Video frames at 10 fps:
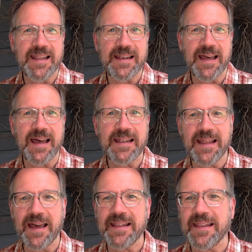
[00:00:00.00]
la la
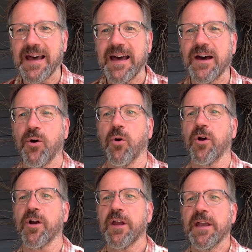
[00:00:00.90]
la la,
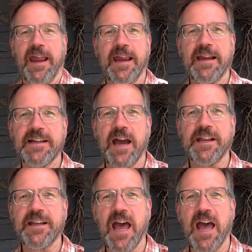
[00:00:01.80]
or hey Nanny